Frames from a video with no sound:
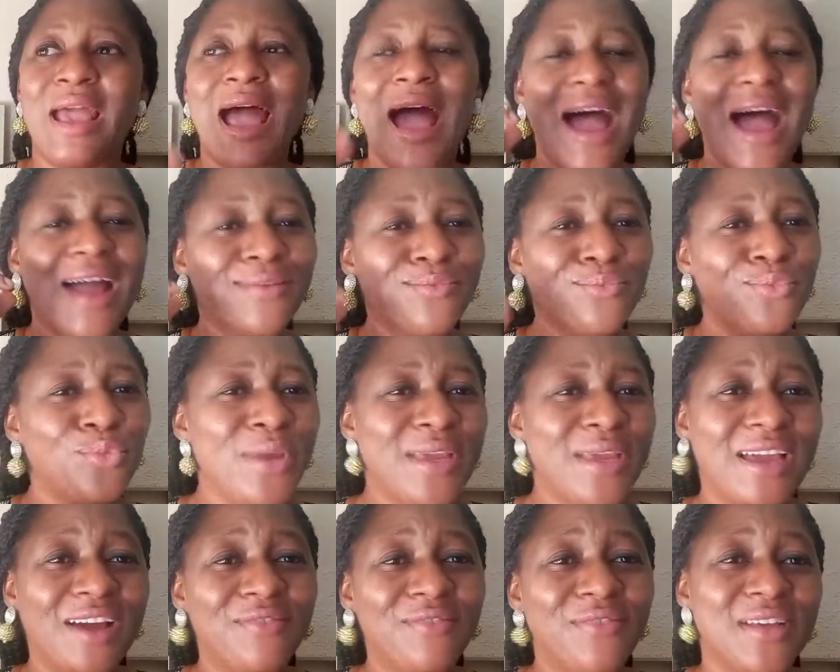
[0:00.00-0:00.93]
and
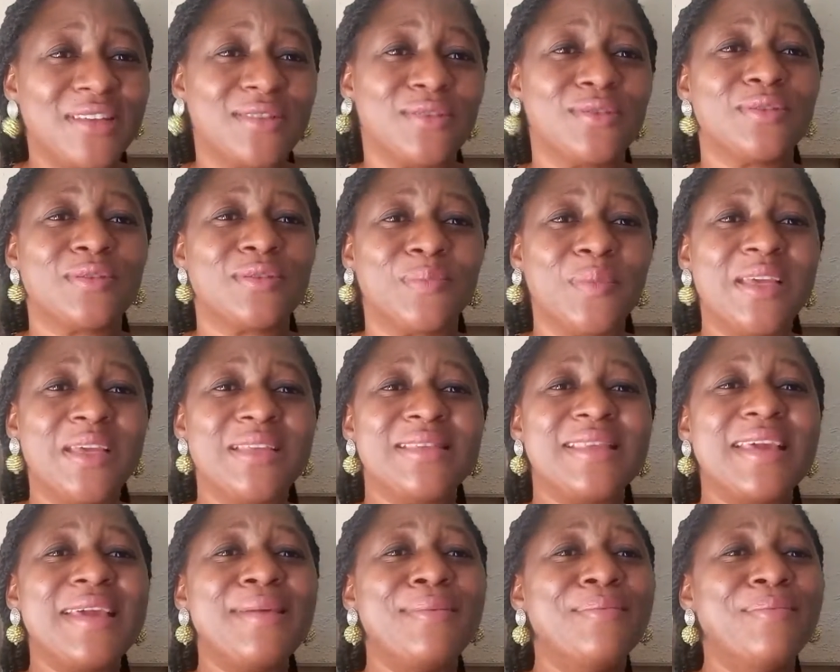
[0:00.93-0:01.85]
weaker vessels mean
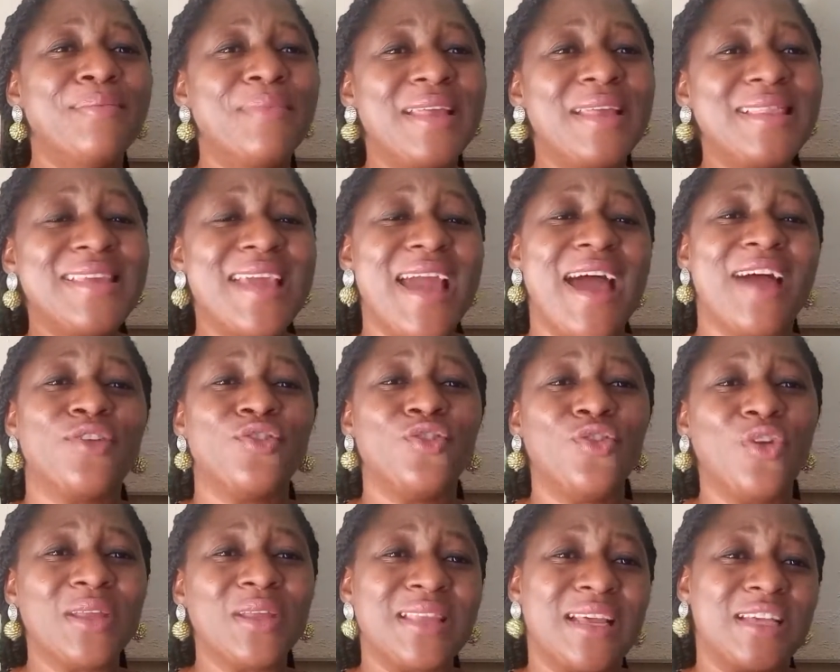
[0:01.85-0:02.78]
they are
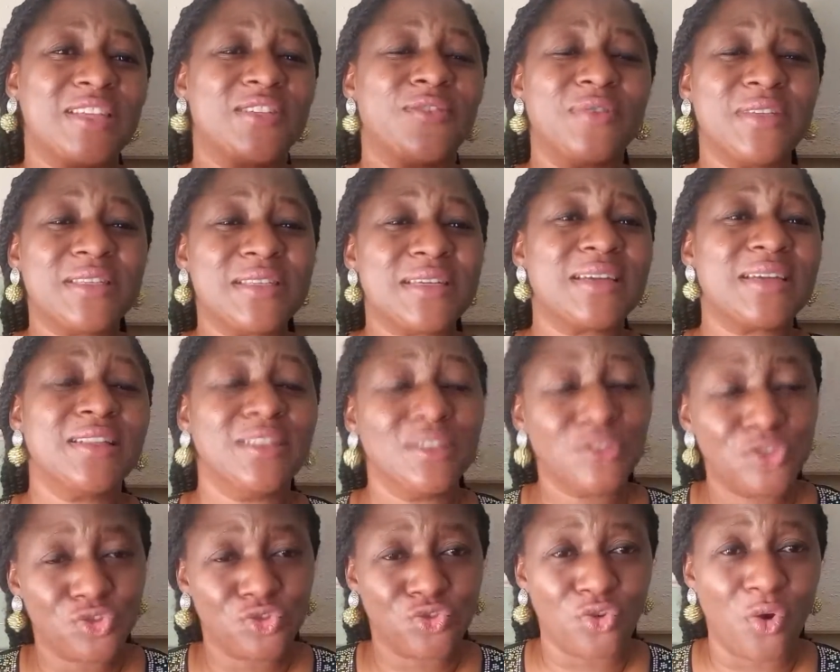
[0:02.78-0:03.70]
not as
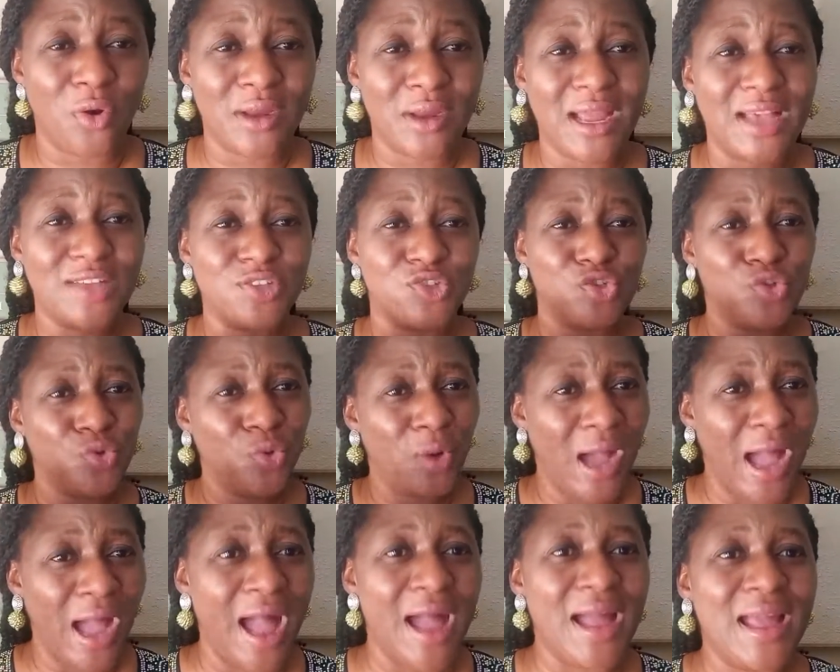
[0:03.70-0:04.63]
physically strong as you
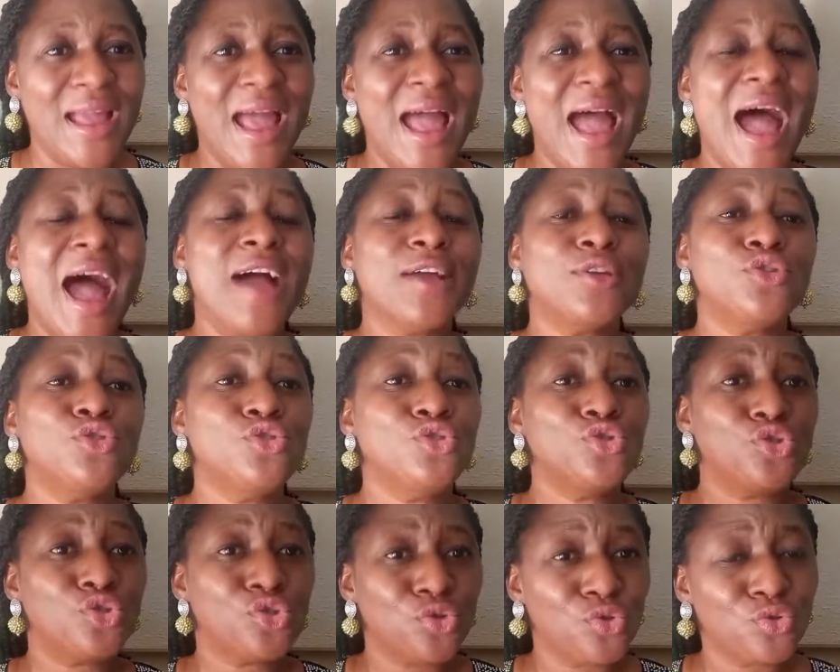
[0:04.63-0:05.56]
are, and
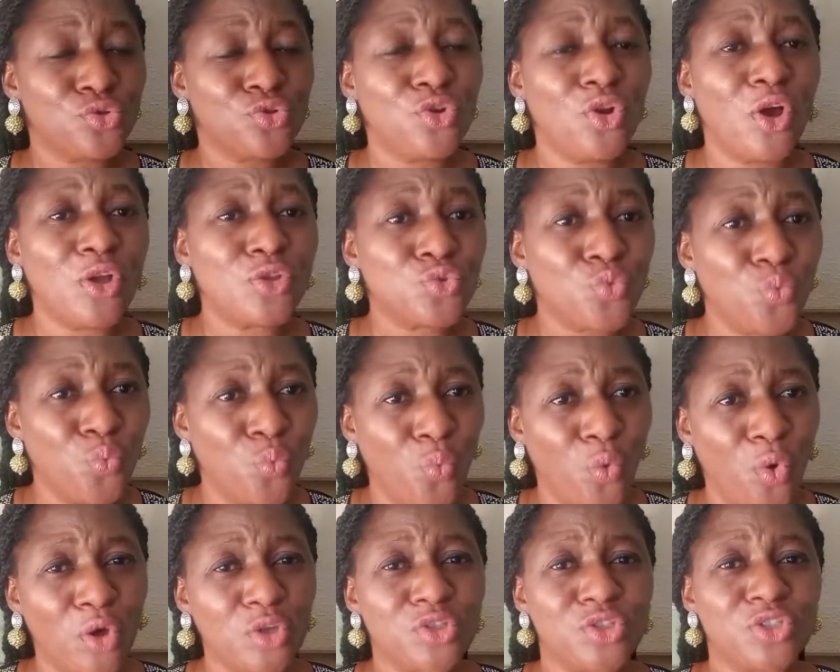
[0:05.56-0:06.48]
you should not
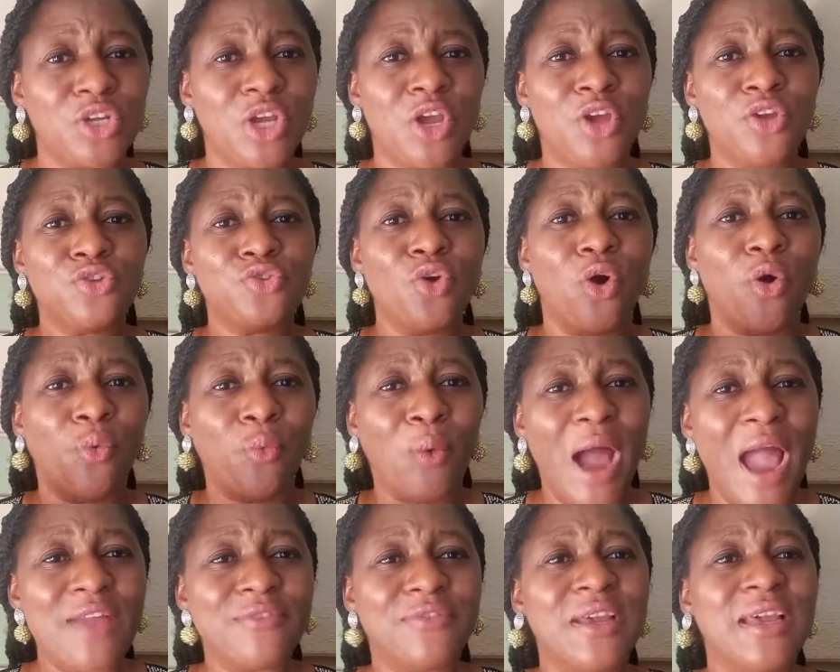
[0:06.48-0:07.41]
watch your
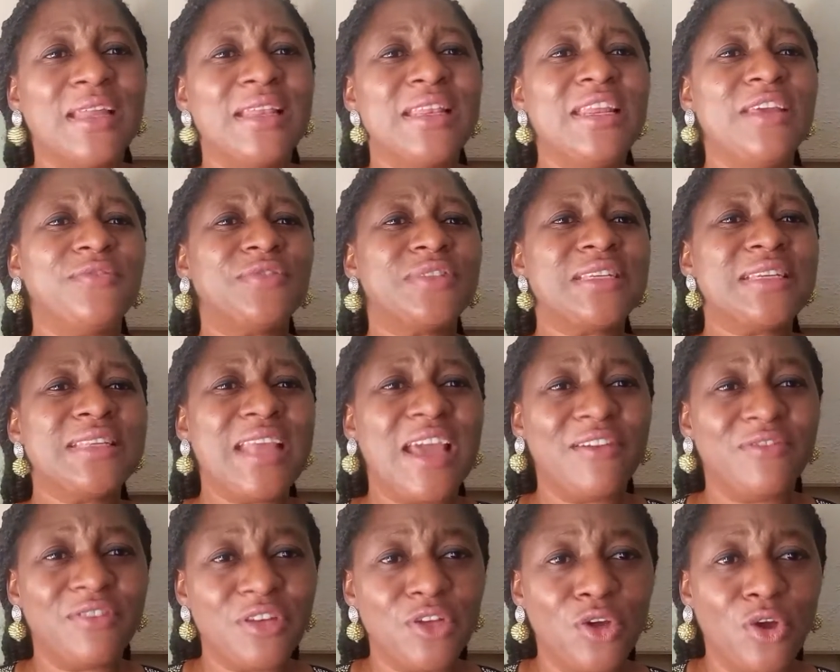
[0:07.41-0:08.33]
wife lifting
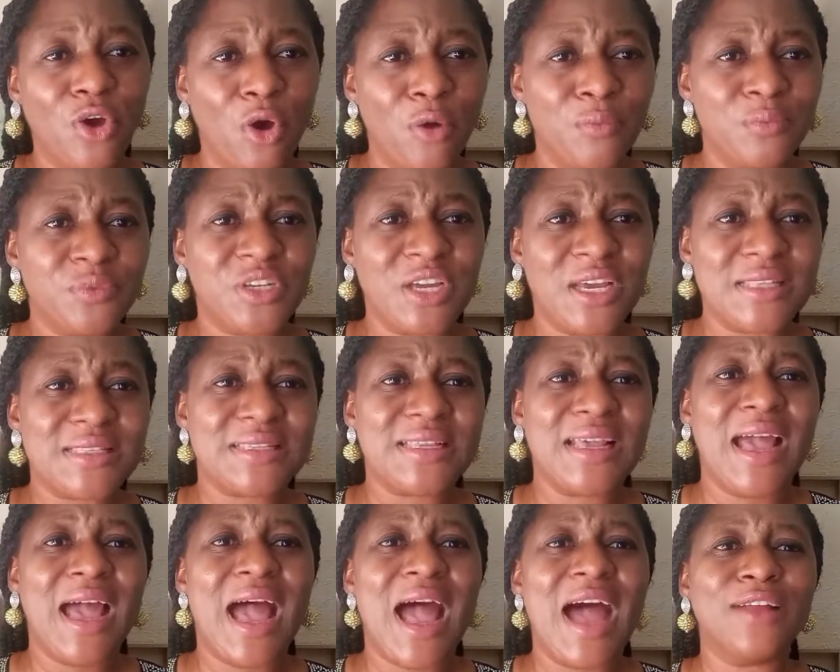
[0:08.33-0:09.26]
heavy objects
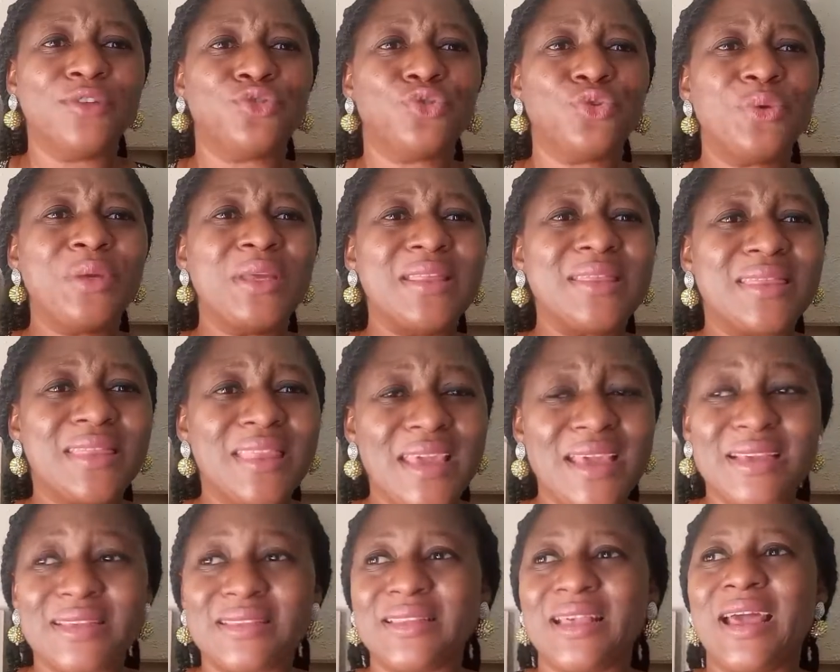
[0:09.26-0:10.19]
and doing
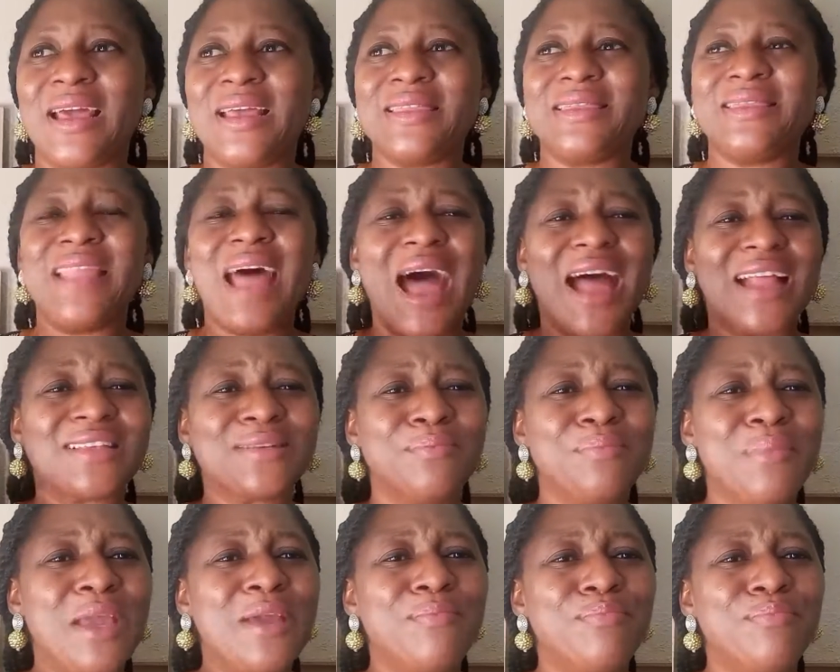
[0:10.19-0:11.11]
things that
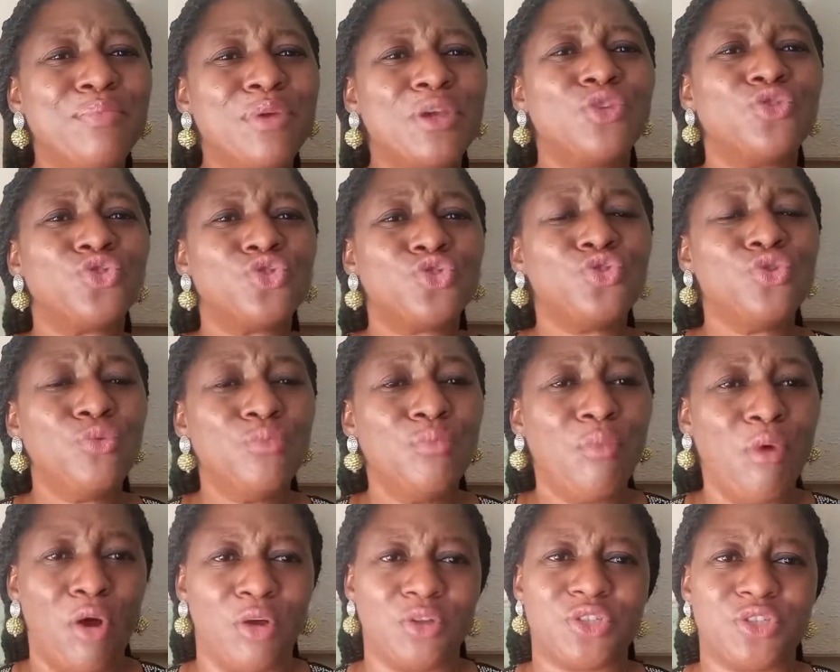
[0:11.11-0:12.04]
may be too
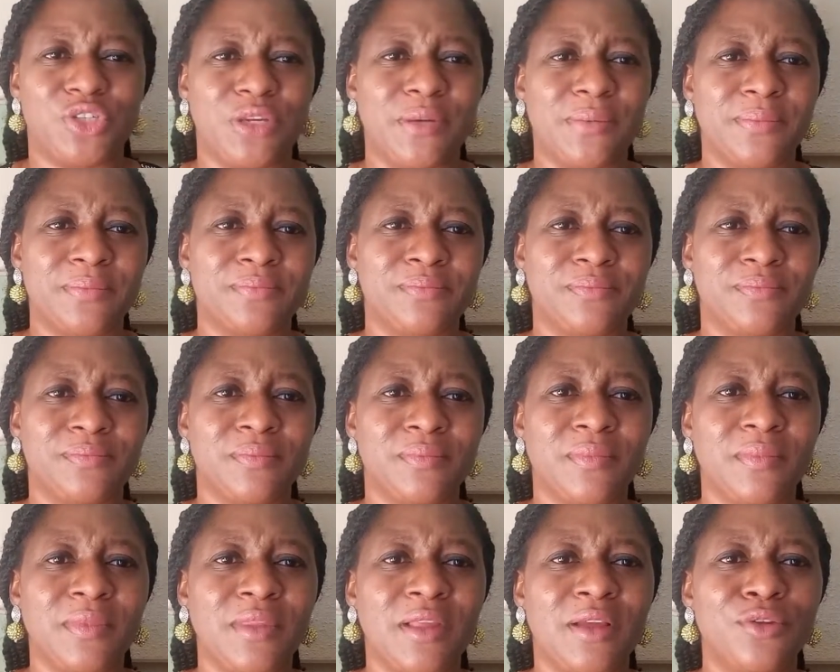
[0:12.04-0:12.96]
much,
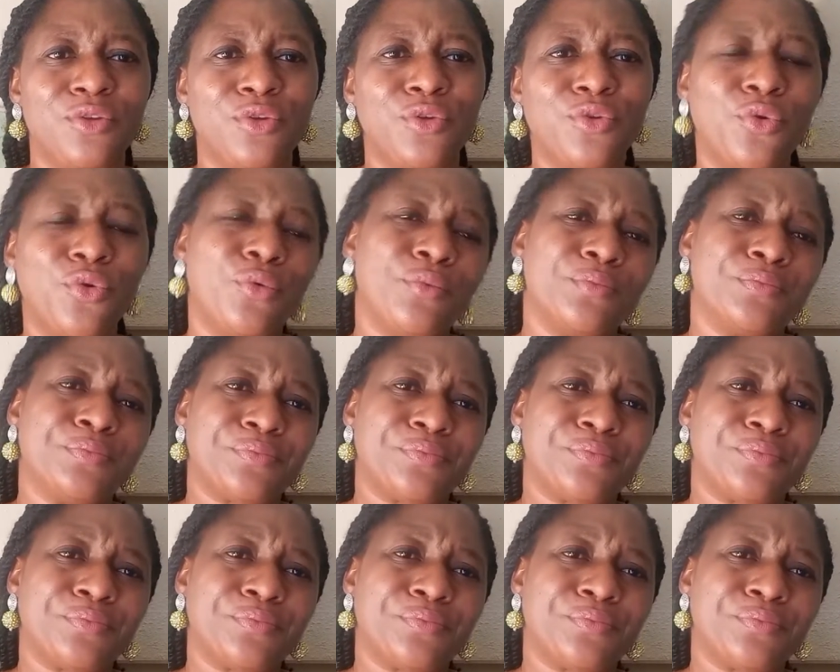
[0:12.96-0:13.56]
you know,